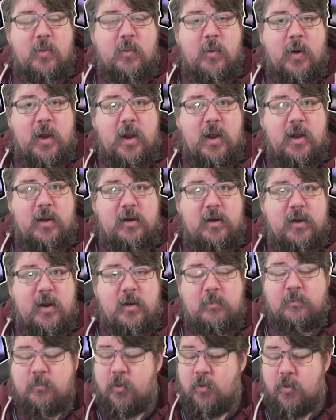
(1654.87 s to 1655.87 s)

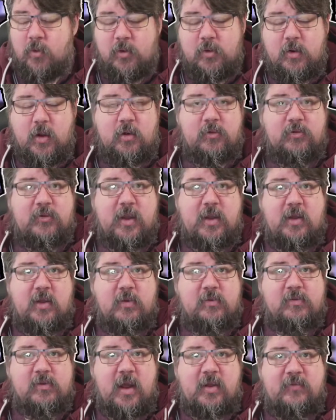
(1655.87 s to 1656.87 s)
When more content
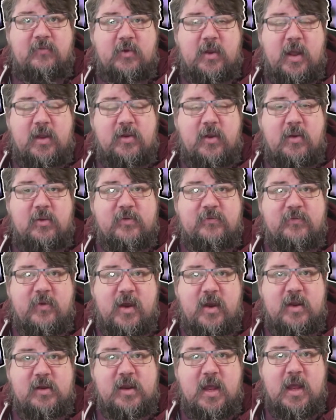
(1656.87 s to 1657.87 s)
goes live, you'll get
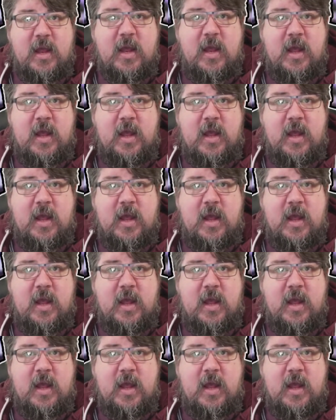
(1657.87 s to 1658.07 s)
notified.